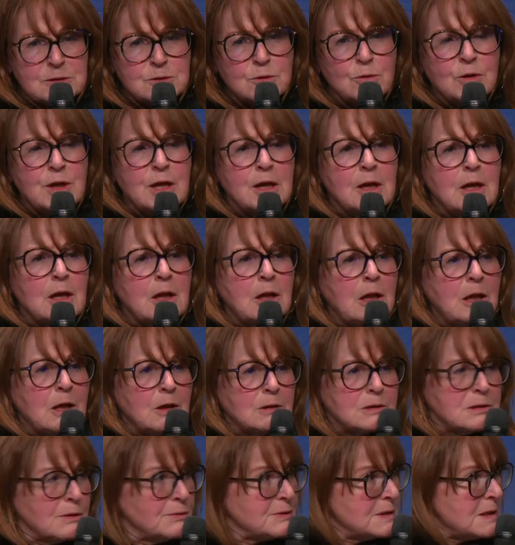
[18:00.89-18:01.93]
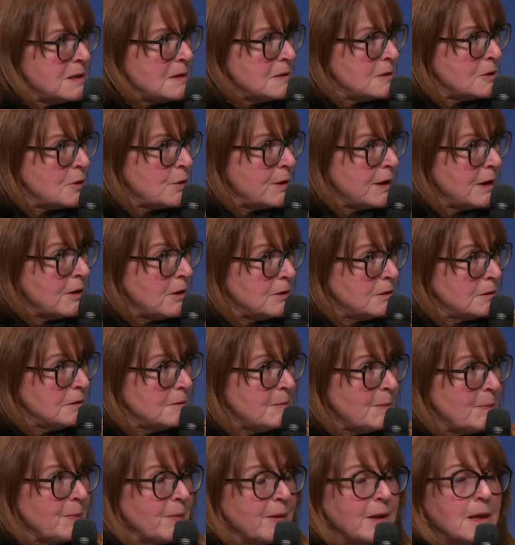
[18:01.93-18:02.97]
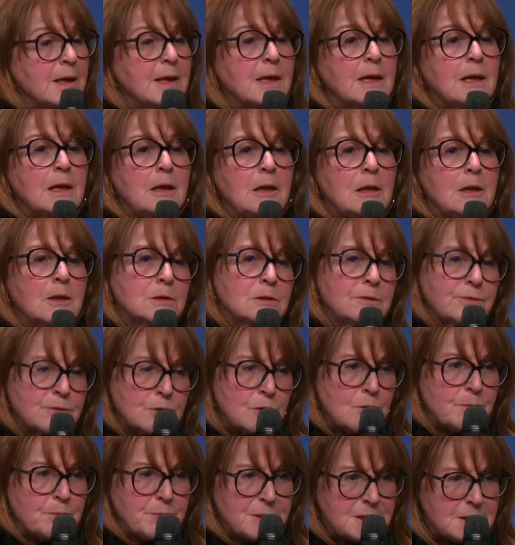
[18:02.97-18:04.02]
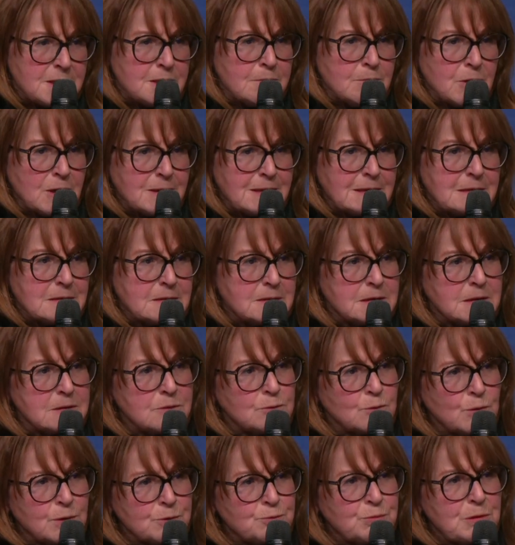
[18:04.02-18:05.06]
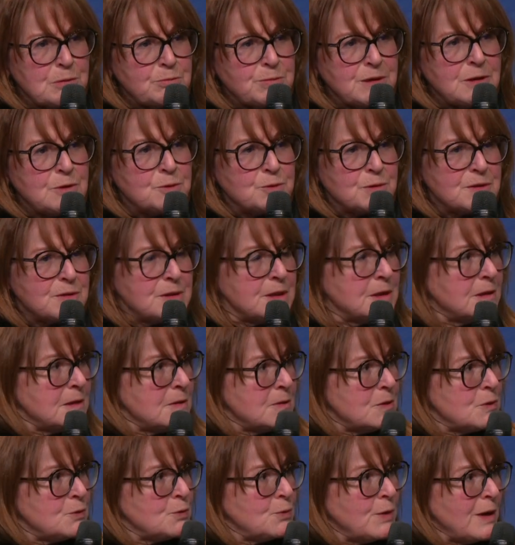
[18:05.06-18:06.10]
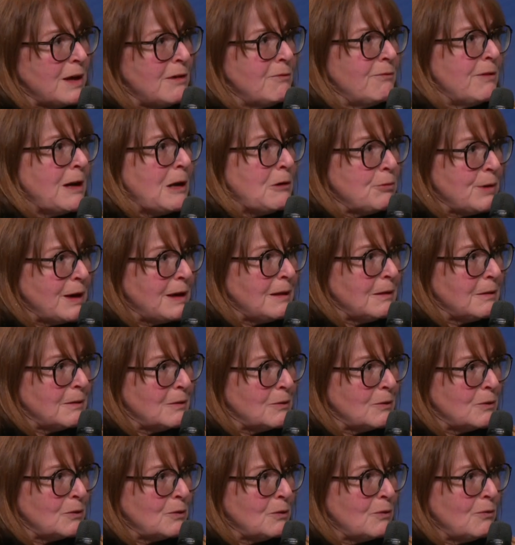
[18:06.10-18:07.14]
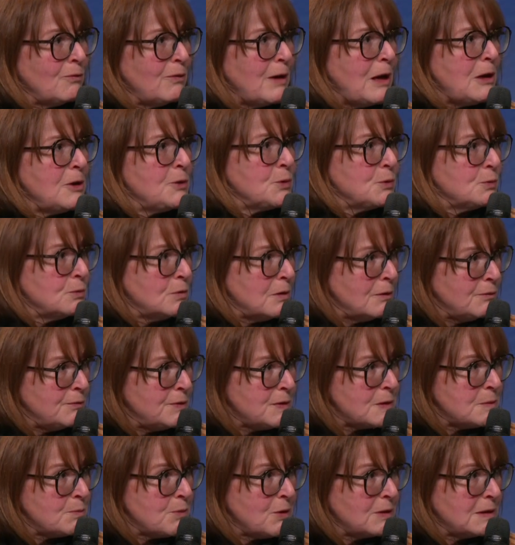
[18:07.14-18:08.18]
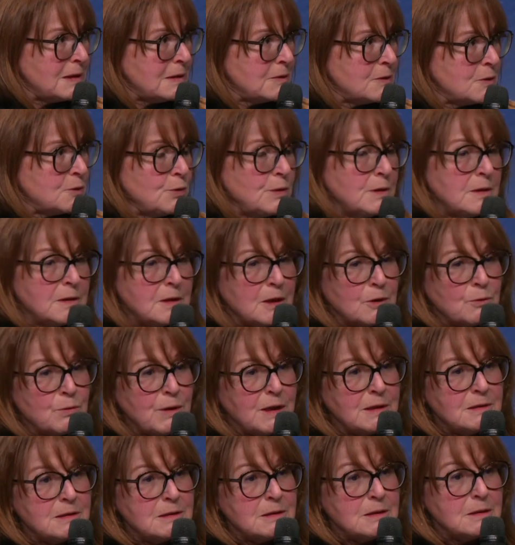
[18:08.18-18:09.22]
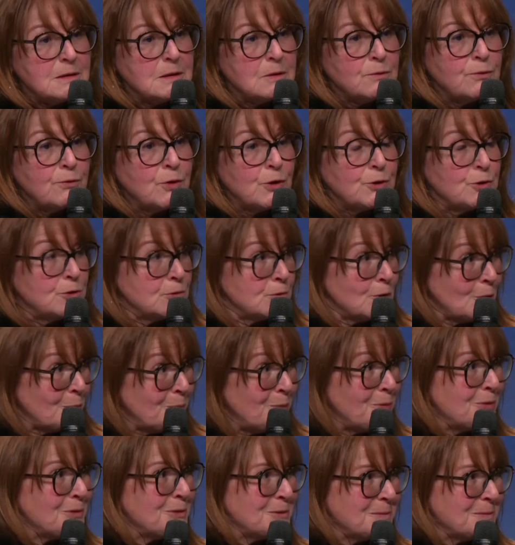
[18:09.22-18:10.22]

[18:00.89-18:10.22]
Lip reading: So a lot of things going on, a lot of competing models, and what will be interesting is to evaluate the value of these models, to integrate it for Europe.